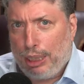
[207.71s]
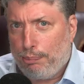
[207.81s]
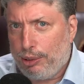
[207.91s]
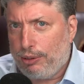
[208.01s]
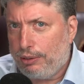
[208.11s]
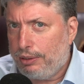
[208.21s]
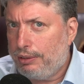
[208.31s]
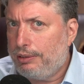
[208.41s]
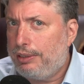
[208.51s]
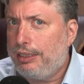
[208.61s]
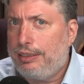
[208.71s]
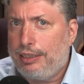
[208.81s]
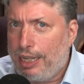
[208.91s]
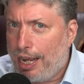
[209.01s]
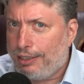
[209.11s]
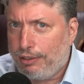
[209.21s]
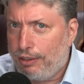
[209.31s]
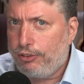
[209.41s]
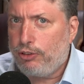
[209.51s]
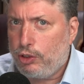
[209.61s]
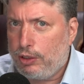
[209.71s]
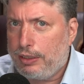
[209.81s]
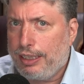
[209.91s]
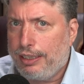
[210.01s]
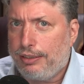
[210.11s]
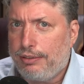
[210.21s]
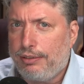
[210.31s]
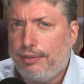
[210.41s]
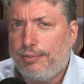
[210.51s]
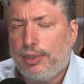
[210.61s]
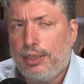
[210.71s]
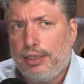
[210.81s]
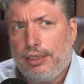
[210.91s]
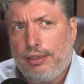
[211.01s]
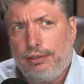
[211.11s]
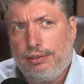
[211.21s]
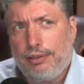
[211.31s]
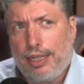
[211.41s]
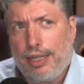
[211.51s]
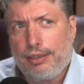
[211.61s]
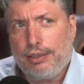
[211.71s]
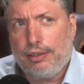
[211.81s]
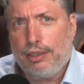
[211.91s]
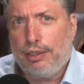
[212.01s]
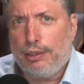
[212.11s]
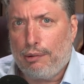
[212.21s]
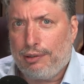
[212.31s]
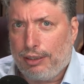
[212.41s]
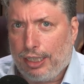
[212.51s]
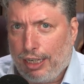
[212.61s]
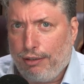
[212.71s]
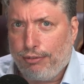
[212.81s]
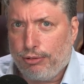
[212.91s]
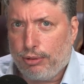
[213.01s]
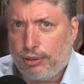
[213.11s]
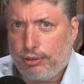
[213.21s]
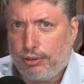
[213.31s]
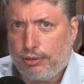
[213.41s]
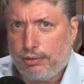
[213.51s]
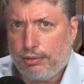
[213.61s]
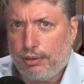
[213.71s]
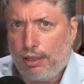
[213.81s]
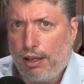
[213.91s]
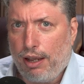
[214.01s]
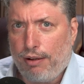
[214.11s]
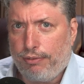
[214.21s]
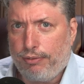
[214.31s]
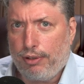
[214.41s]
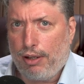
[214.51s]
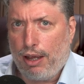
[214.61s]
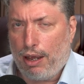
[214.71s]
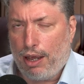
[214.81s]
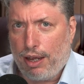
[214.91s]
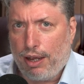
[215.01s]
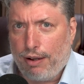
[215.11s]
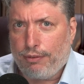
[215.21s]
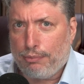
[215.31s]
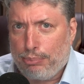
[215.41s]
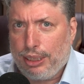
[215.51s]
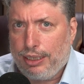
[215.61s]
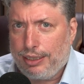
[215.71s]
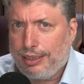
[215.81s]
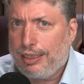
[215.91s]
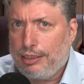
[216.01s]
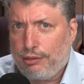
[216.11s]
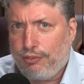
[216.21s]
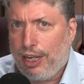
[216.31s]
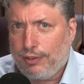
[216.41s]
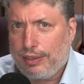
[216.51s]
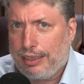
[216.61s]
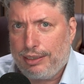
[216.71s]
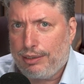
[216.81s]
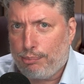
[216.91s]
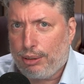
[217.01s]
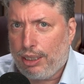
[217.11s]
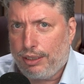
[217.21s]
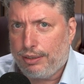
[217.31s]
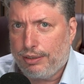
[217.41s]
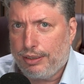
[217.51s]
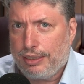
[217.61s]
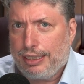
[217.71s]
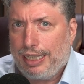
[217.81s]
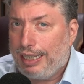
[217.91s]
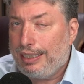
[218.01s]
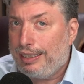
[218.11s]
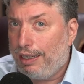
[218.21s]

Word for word: people did not understand that the life force of a being is found in the blood. And